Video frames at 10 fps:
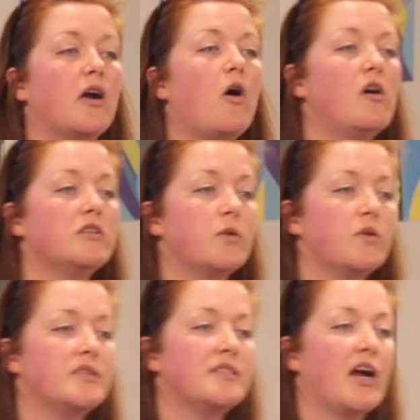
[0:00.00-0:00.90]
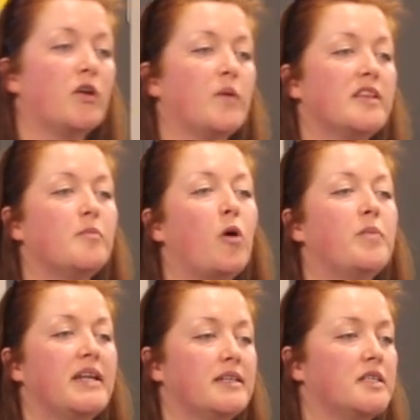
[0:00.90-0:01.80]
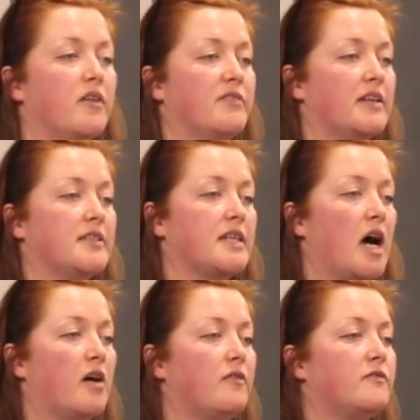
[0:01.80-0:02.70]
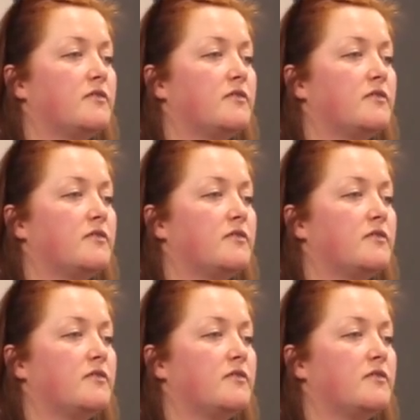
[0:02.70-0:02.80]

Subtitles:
they're also concerned with the mobility of their staff.